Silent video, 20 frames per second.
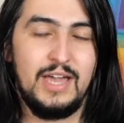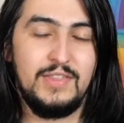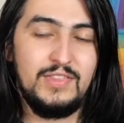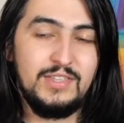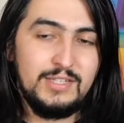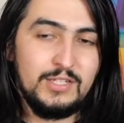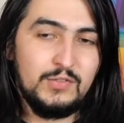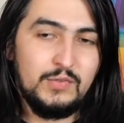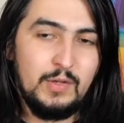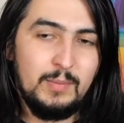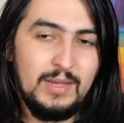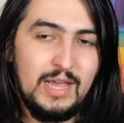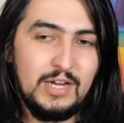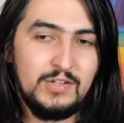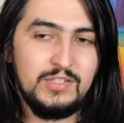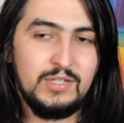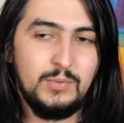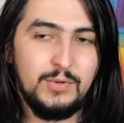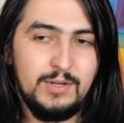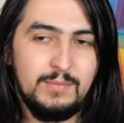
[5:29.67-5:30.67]
I think this film
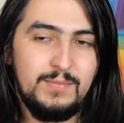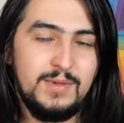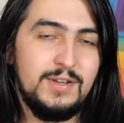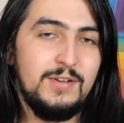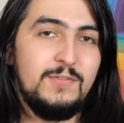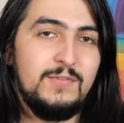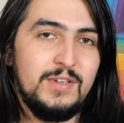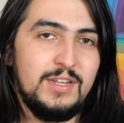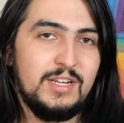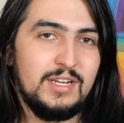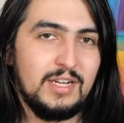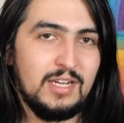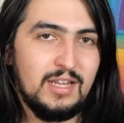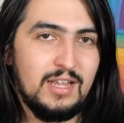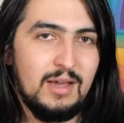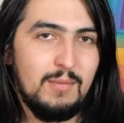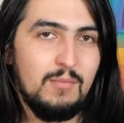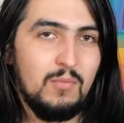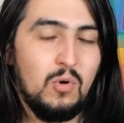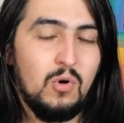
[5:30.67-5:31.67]
actually would have benefited a
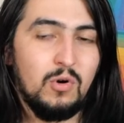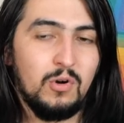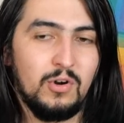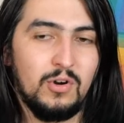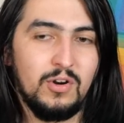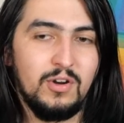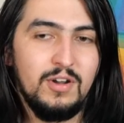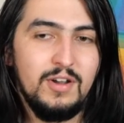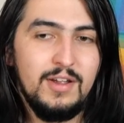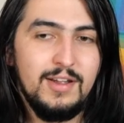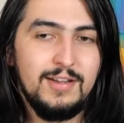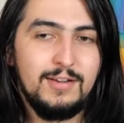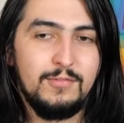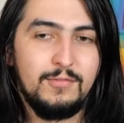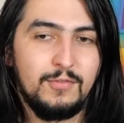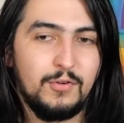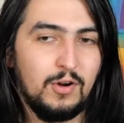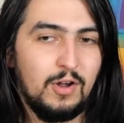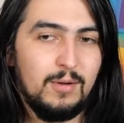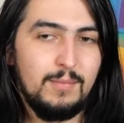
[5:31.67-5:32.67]
lot more
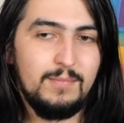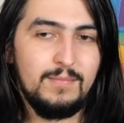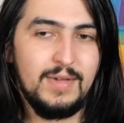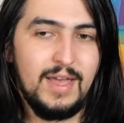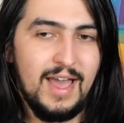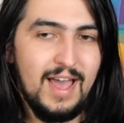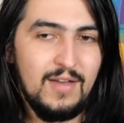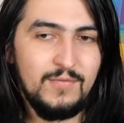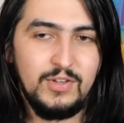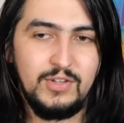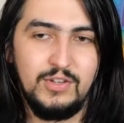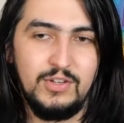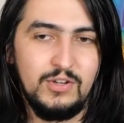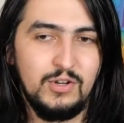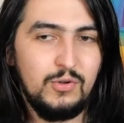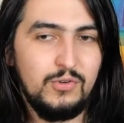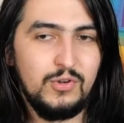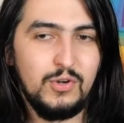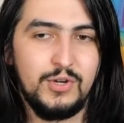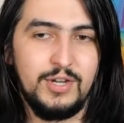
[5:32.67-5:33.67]
from having, you
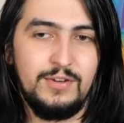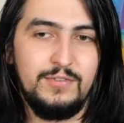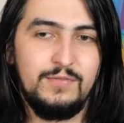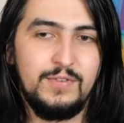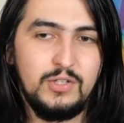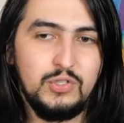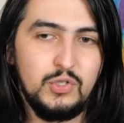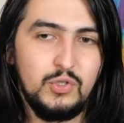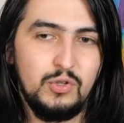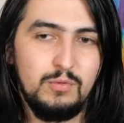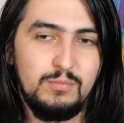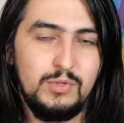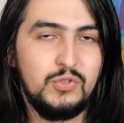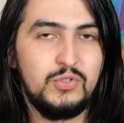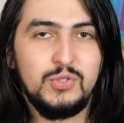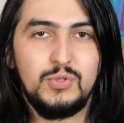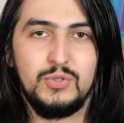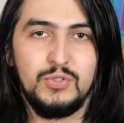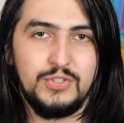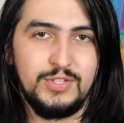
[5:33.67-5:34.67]
know, your conventional
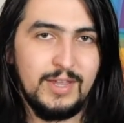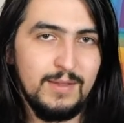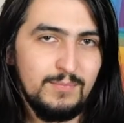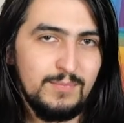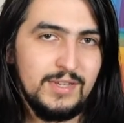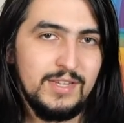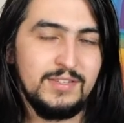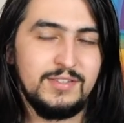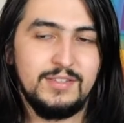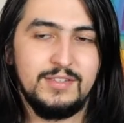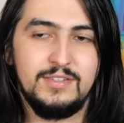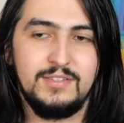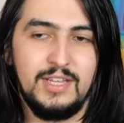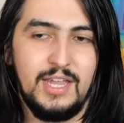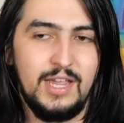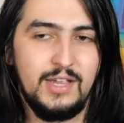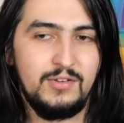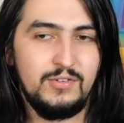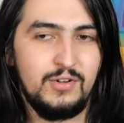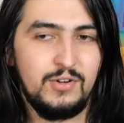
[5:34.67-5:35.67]
musical set pieces
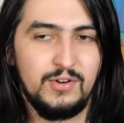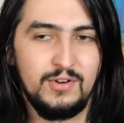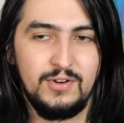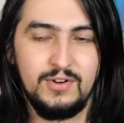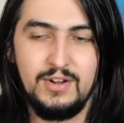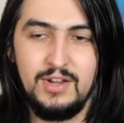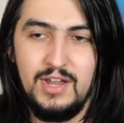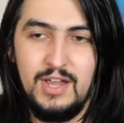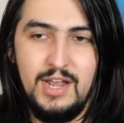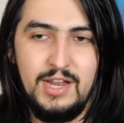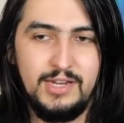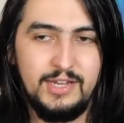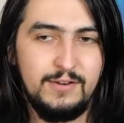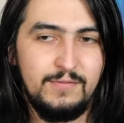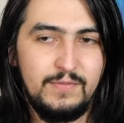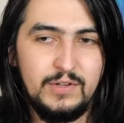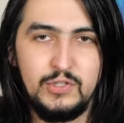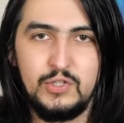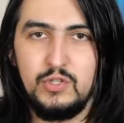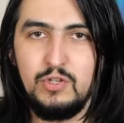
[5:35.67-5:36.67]
and your
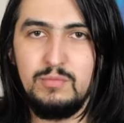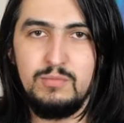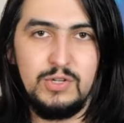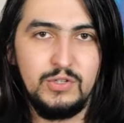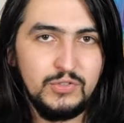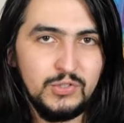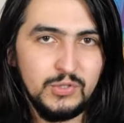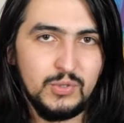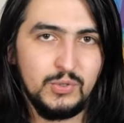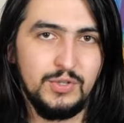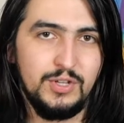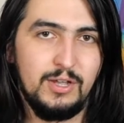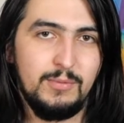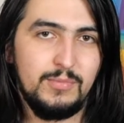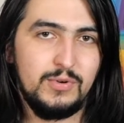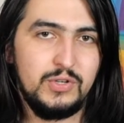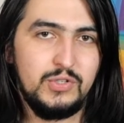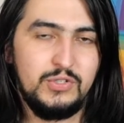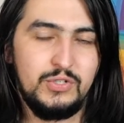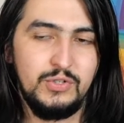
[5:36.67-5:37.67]
conventional musical
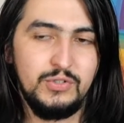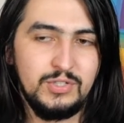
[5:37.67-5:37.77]
numbers.